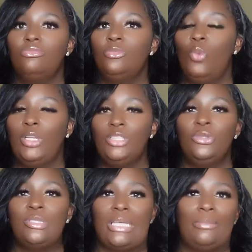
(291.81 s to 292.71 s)
want to
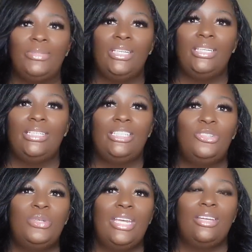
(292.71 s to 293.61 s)
do something and
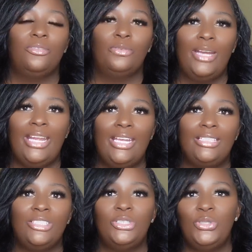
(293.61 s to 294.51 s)
you get
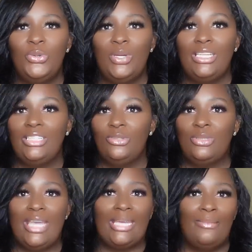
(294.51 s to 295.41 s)
afraid to do it and you
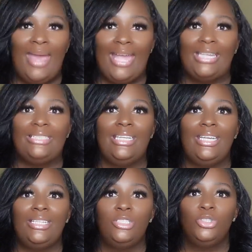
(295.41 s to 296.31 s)
take it back, and
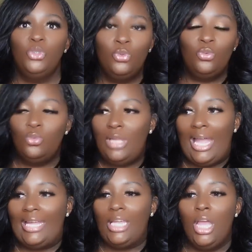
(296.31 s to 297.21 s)
then you
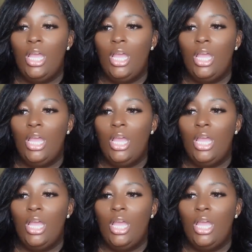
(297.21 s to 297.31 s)
like